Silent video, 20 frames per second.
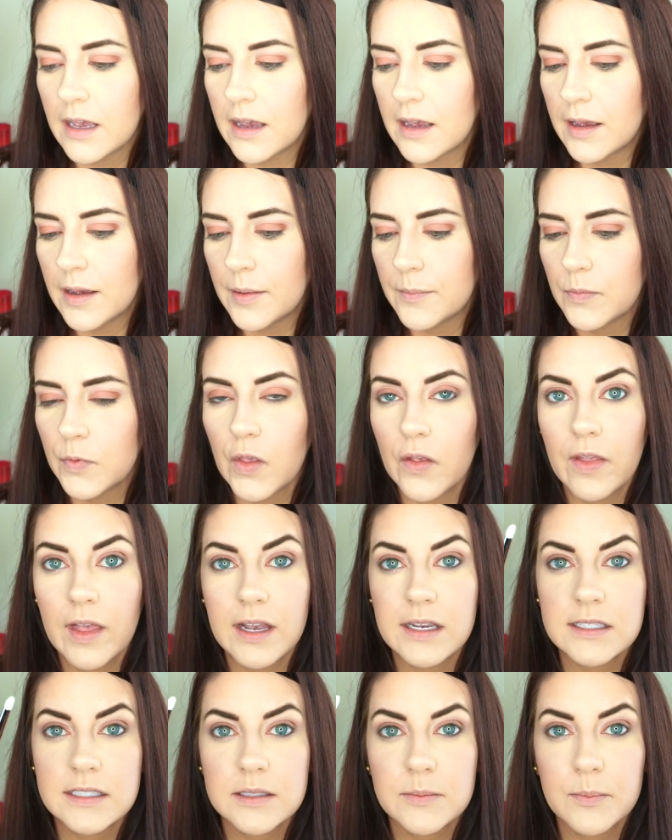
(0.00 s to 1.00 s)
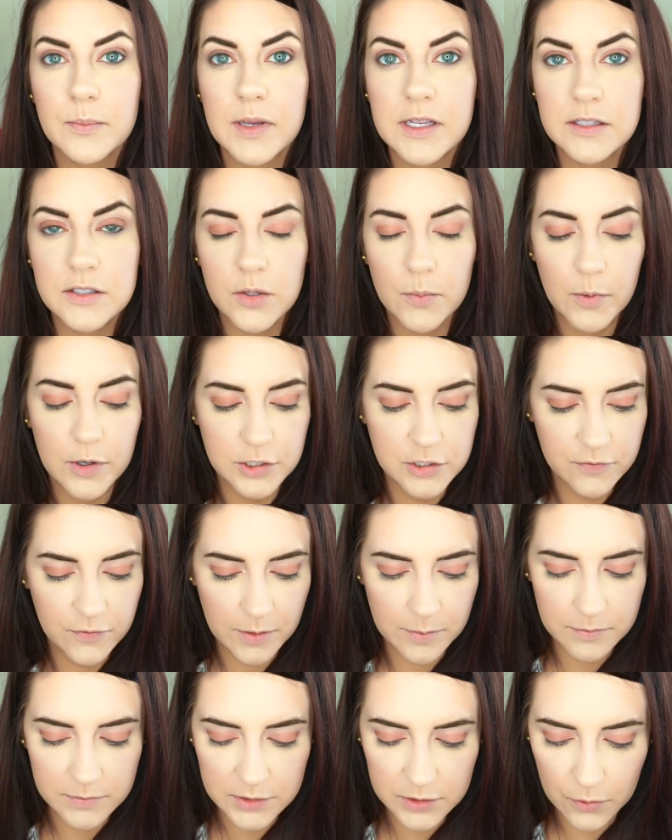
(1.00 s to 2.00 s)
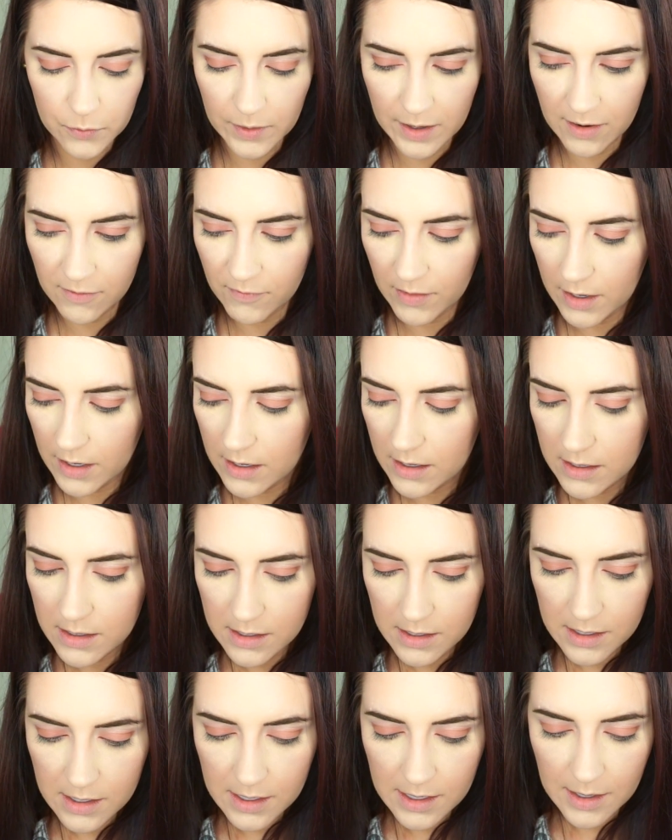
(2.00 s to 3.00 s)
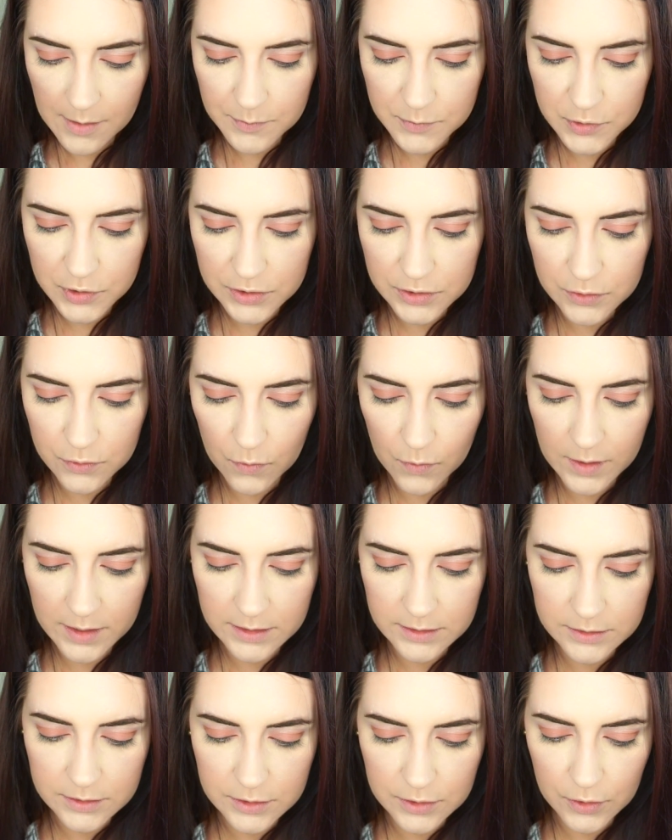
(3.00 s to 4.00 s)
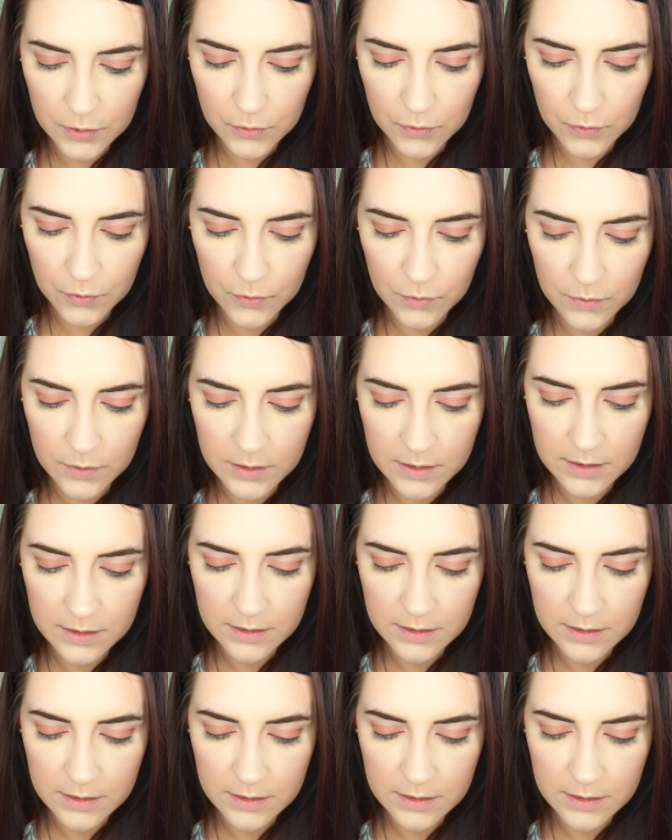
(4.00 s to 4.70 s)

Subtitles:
the Luxe pencil brush from Zoeva. I'm just going to